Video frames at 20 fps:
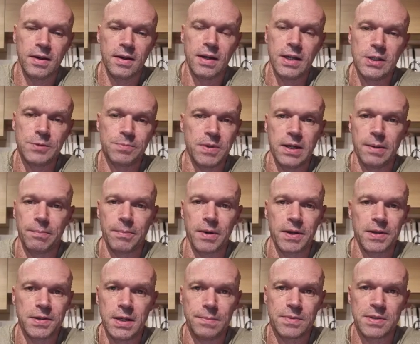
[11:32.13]
He's been in my
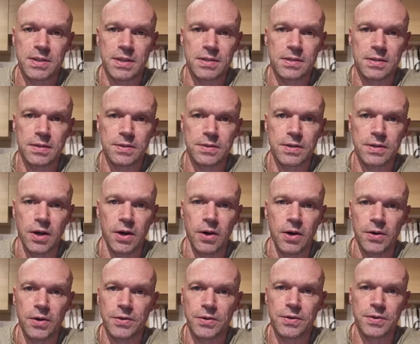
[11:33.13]
team since the
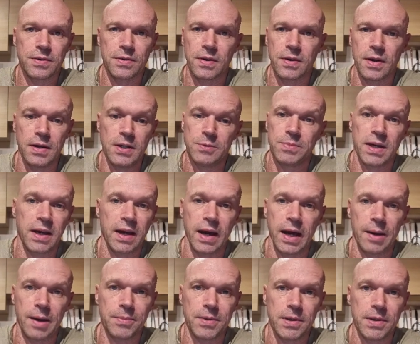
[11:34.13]
start, and he's been
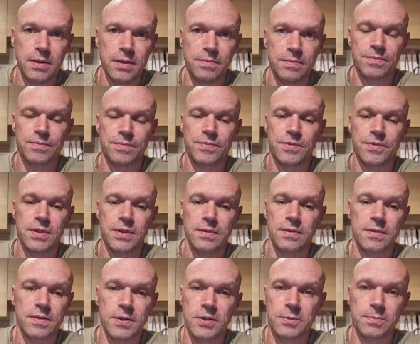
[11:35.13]
captain
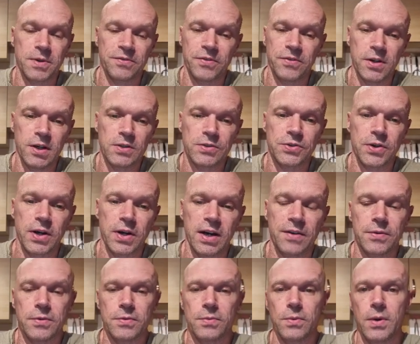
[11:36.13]
since my first
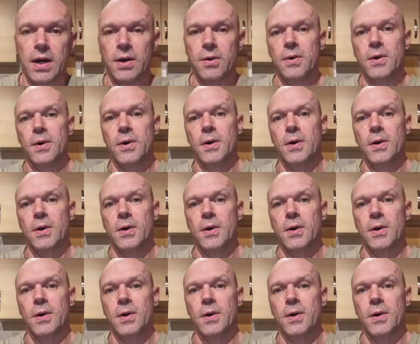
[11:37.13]
draft as well.